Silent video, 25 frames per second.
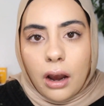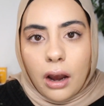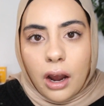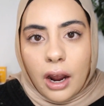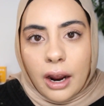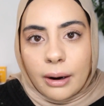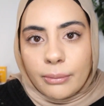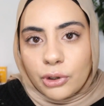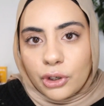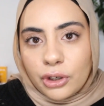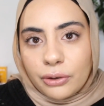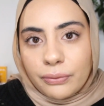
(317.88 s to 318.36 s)

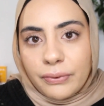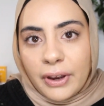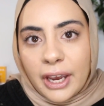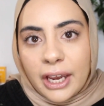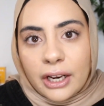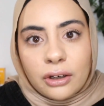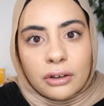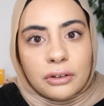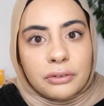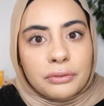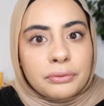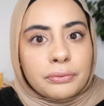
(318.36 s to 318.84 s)
I'm not a
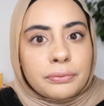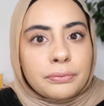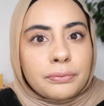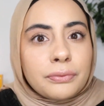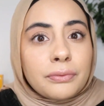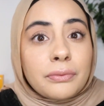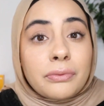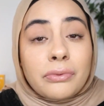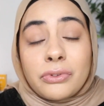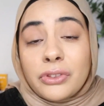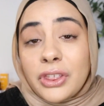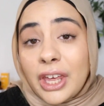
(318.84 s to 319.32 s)
fan of.
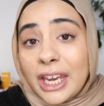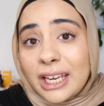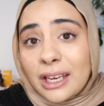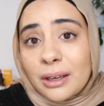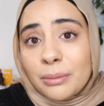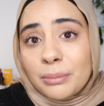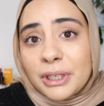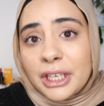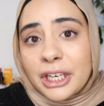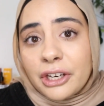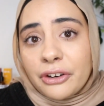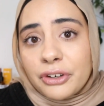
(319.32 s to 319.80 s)
They
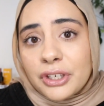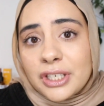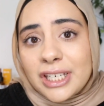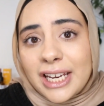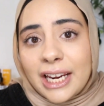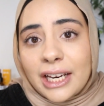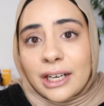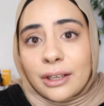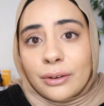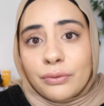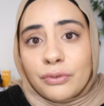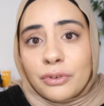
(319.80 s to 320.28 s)
can be
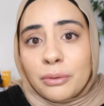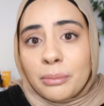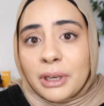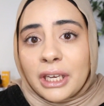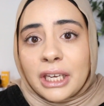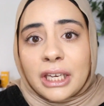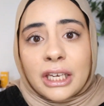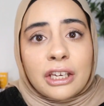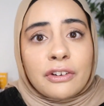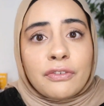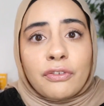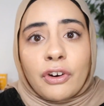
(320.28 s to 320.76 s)
irritating for
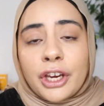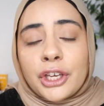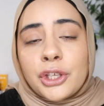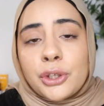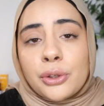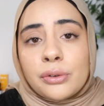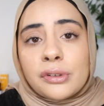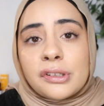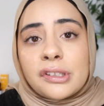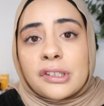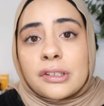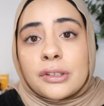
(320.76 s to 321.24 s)
me if I
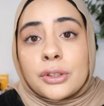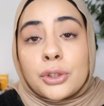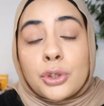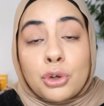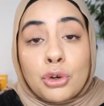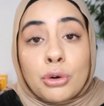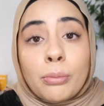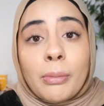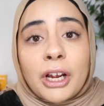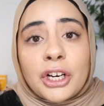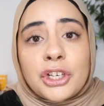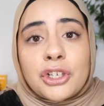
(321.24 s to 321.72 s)
use
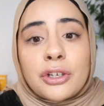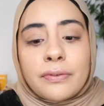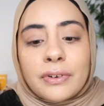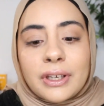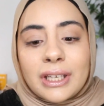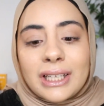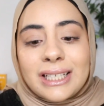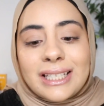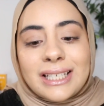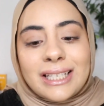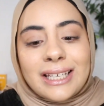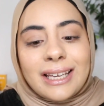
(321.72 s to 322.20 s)
too much of
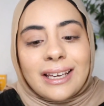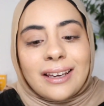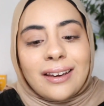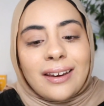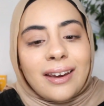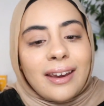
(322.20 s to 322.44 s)
it.